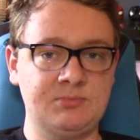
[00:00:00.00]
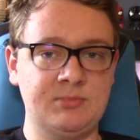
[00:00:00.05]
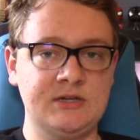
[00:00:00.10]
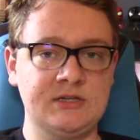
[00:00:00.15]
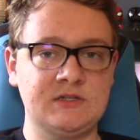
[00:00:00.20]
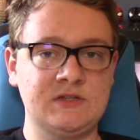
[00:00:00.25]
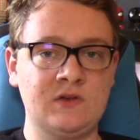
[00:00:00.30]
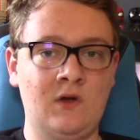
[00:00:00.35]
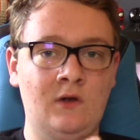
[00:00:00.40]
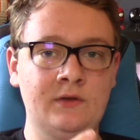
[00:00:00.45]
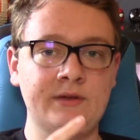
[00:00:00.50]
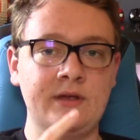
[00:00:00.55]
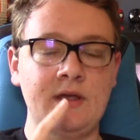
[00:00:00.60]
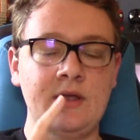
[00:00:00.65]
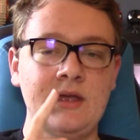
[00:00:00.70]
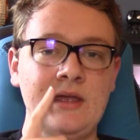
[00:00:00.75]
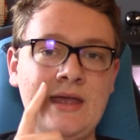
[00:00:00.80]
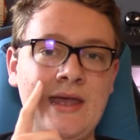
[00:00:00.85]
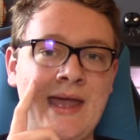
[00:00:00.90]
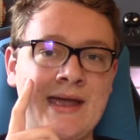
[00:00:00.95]
be sold
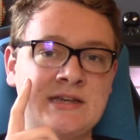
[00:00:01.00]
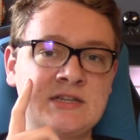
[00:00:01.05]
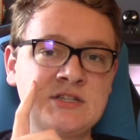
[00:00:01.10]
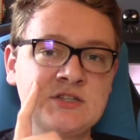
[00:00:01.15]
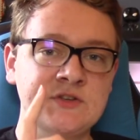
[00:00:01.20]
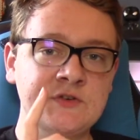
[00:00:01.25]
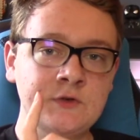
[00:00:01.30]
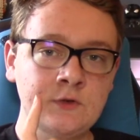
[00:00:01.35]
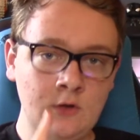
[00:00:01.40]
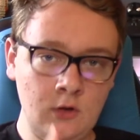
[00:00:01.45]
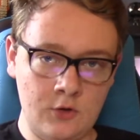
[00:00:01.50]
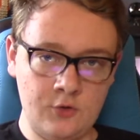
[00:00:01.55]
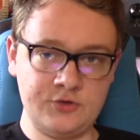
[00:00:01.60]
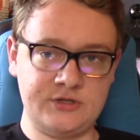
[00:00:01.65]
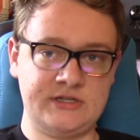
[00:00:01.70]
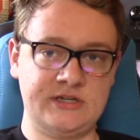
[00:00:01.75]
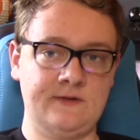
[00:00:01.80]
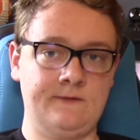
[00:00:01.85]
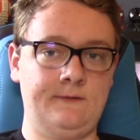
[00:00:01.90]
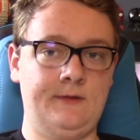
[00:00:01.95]

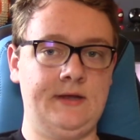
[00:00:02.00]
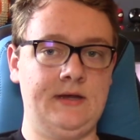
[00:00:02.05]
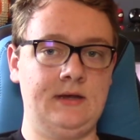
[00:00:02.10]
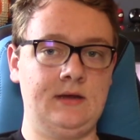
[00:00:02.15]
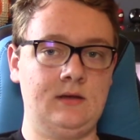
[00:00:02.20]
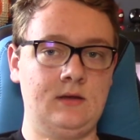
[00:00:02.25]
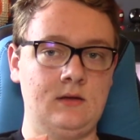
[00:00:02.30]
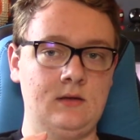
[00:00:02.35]
exclusively,